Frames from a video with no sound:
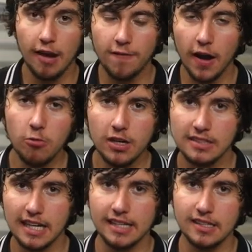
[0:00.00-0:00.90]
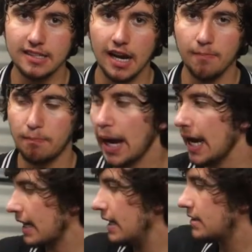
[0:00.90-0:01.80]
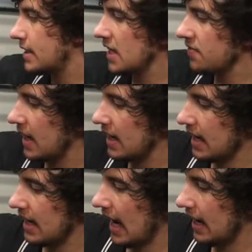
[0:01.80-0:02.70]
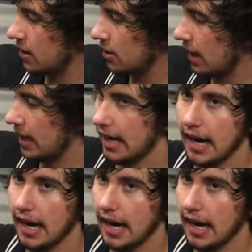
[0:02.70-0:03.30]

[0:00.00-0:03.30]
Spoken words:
If I were to take the time back, instead of getting an angle grinder,